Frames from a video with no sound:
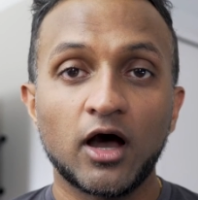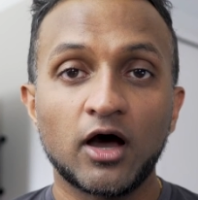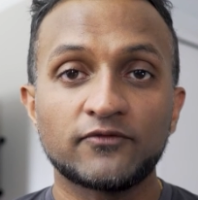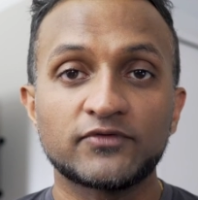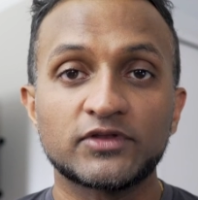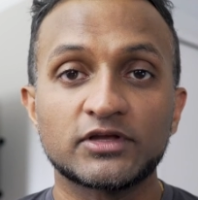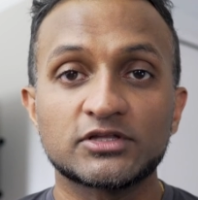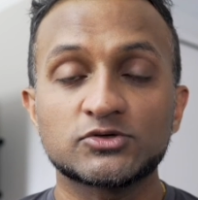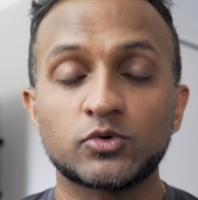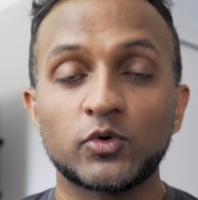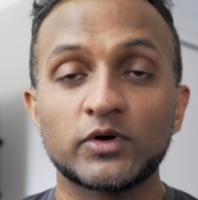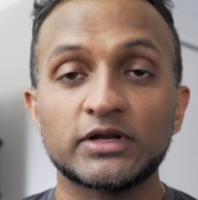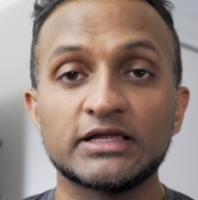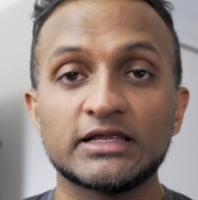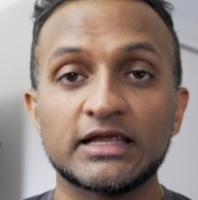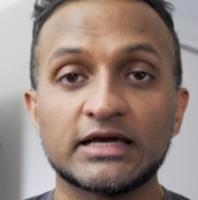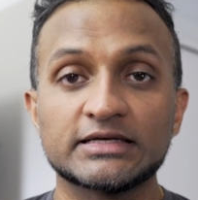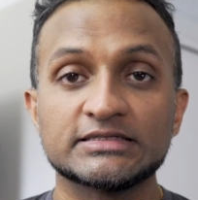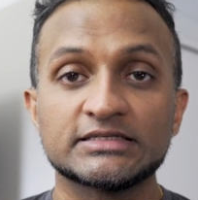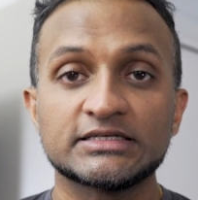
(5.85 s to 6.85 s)
of the twenty
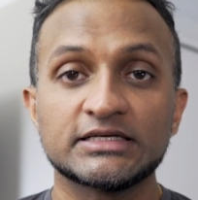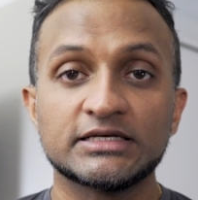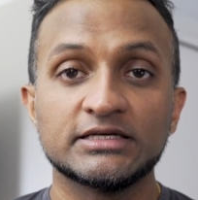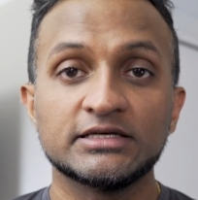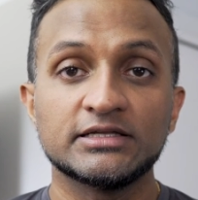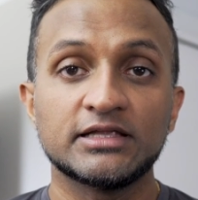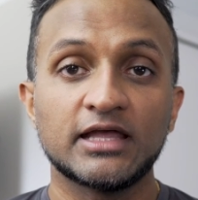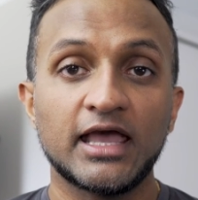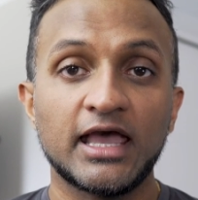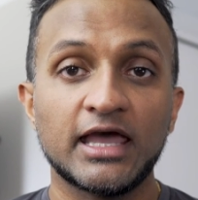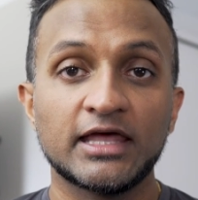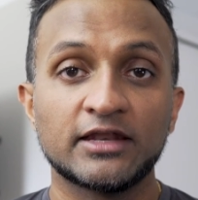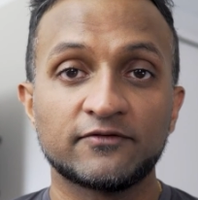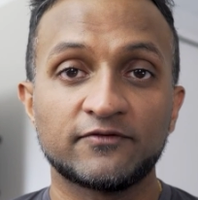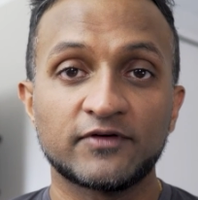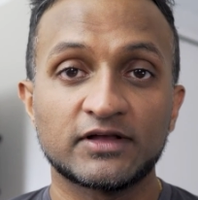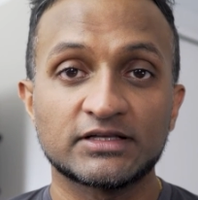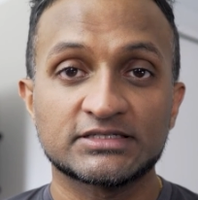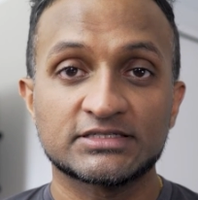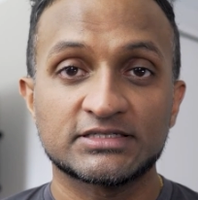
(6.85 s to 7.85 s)
nineteen N
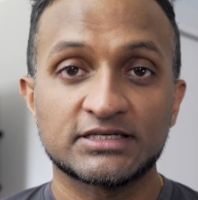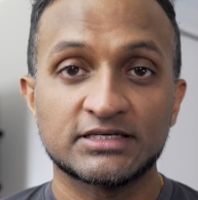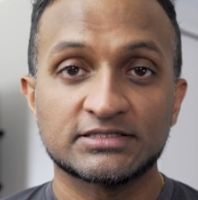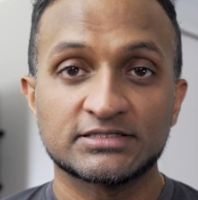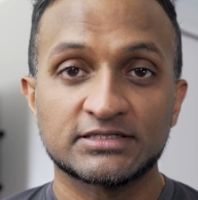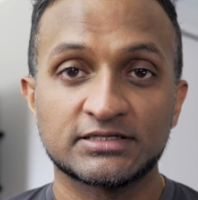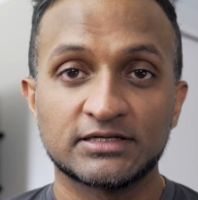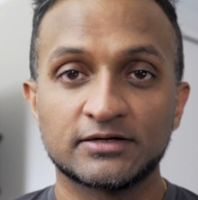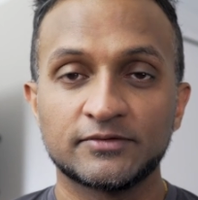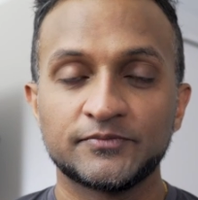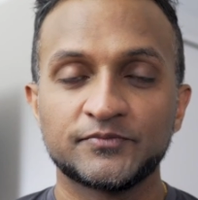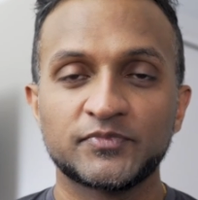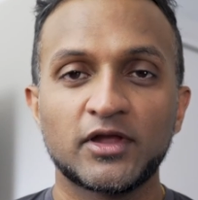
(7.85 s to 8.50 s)
F L season.